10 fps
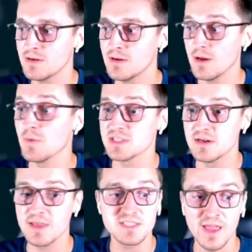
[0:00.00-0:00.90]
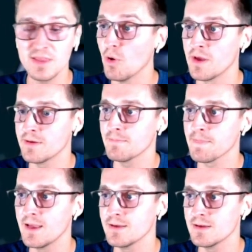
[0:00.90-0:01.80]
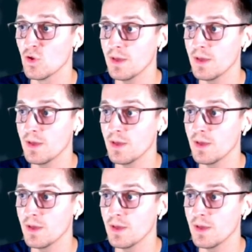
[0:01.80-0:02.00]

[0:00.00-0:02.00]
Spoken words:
I attempt a 30 accuracy Sheer